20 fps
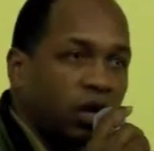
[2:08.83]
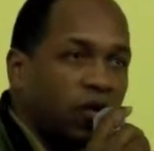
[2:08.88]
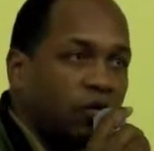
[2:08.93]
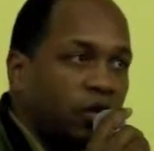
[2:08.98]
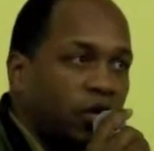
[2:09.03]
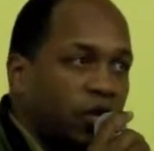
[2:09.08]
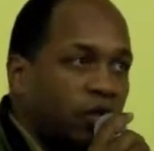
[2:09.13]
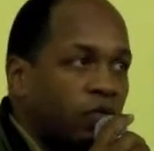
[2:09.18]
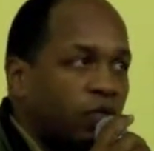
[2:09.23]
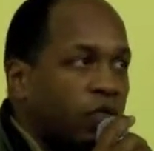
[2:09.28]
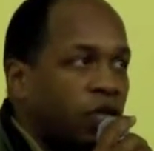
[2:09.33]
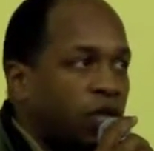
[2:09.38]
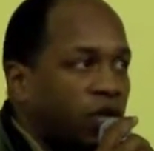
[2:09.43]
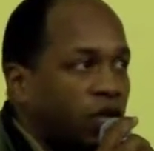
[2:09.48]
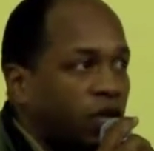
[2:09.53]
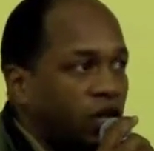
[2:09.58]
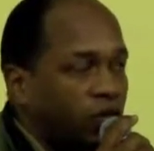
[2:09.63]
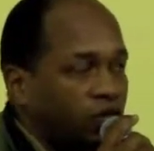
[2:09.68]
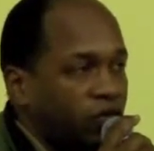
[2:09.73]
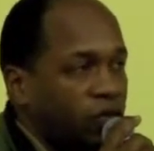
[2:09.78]
And then
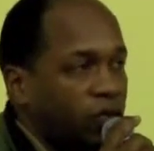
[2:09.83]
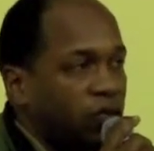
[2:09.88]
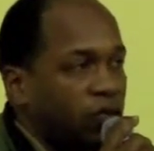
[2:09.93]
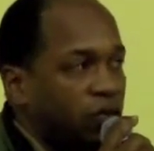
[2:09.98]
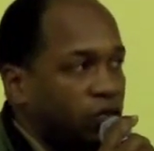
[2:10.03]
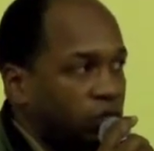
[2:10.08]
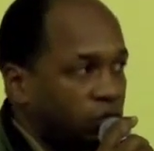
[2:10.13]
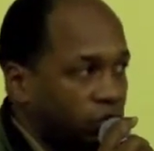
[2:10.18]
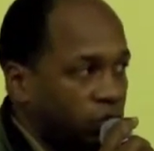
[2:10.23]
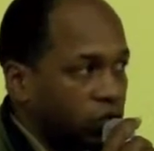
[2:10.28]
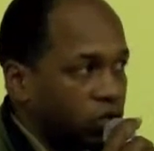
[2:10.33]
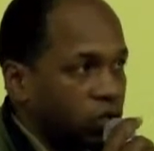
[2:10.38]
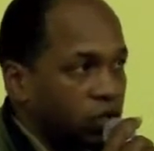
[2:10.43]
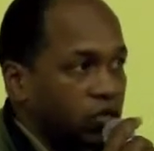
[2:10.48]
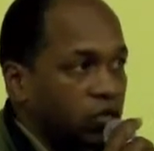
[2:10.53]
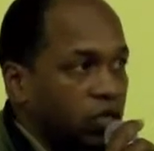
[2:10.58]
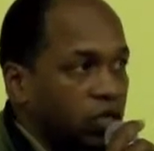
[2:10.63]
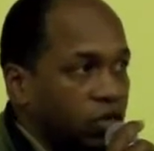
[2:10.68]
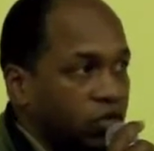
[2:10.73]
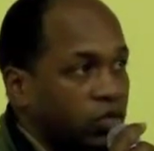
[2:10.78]
they have
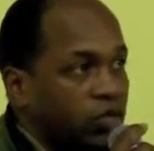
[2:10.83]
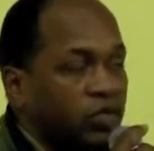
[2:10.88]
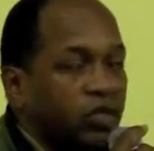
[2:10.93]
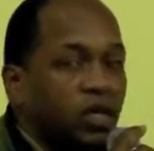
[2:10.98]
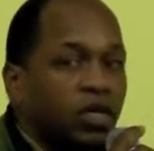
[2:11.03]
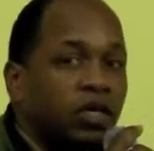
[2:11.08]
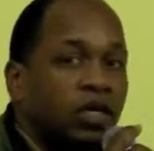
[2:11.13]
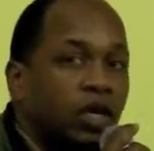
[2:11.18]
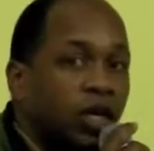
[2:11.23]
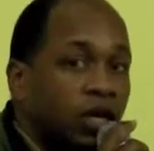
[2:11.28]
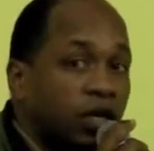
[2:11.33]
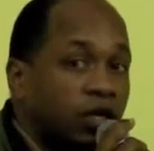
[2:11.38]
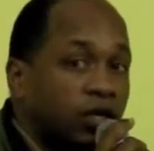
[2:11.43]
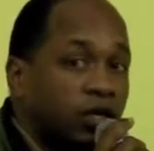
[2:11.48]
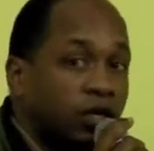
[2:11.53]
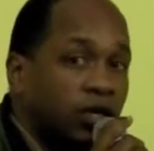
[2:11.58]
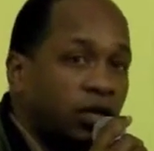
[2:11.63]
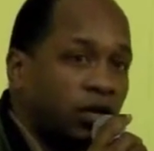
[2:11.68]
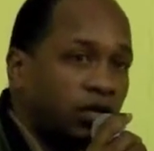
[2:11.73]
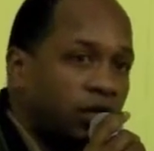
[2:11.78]
to either say yay
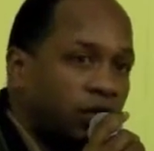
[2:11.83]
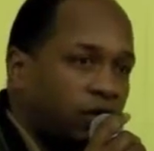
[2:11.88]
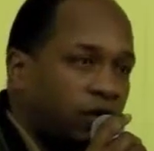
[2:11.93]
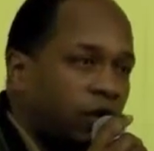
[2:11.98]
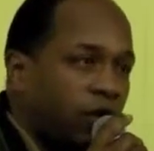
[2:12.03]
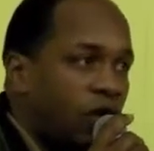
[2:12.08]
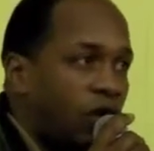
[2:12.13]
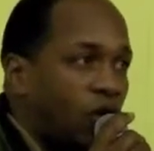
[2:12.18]
or nay,